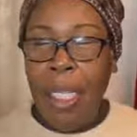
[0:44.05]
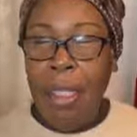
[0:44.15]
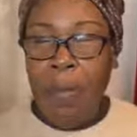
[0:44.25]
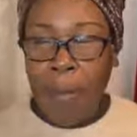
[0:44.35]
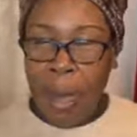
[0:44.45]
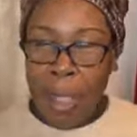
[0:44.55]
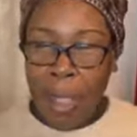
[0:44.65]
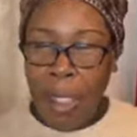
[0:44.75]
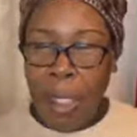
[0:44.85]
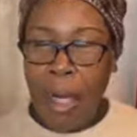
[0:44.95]
to fall
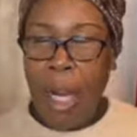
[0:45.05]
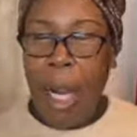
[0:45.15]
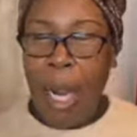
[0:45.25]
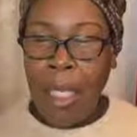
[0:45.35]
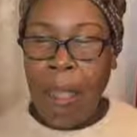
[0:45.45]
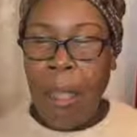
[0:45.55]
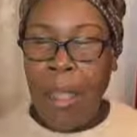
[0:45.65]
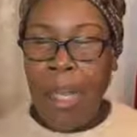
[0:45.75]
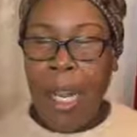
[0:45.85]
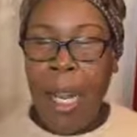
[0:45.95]
into our hearts,
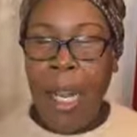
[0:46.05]
Father God,